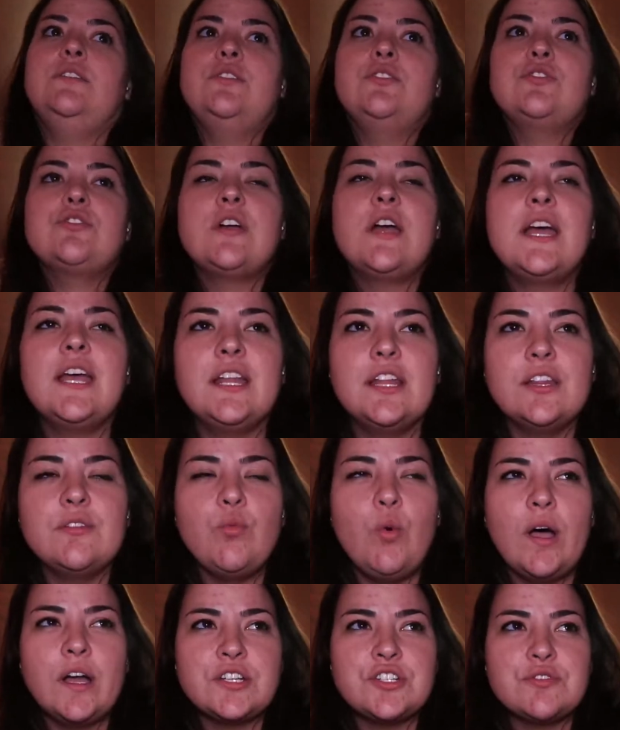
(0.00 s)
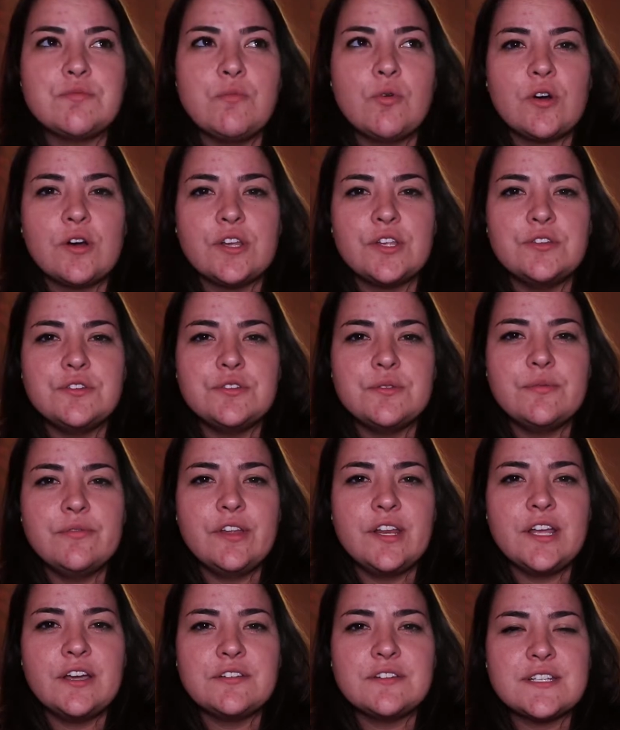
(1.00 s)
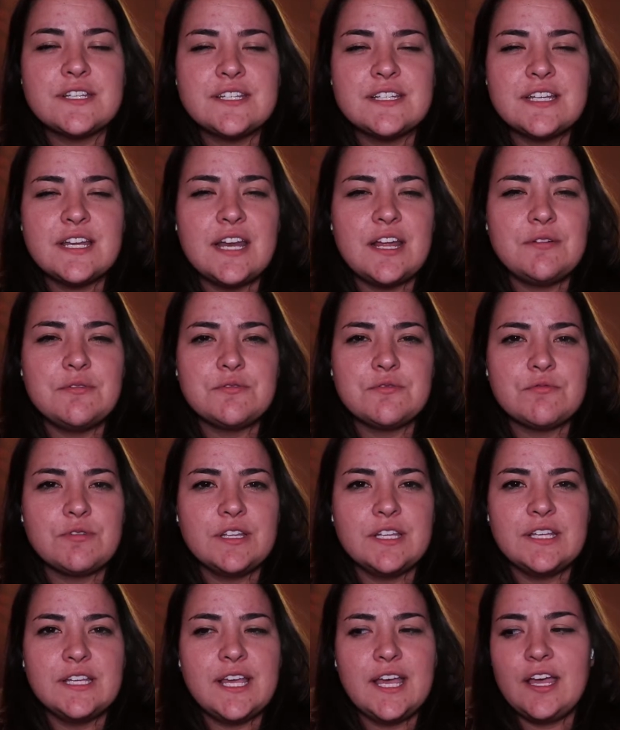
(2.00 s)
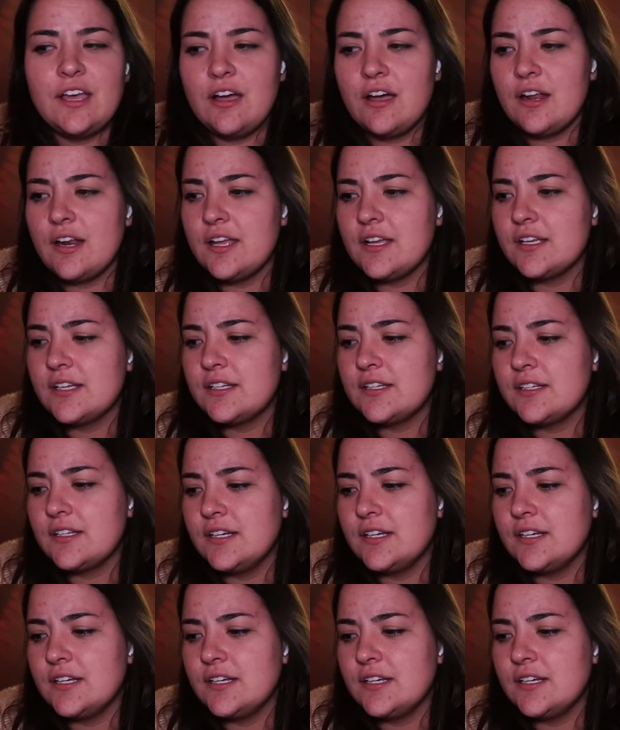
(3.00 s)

try and watch more YouTube videos because today was really chaotic.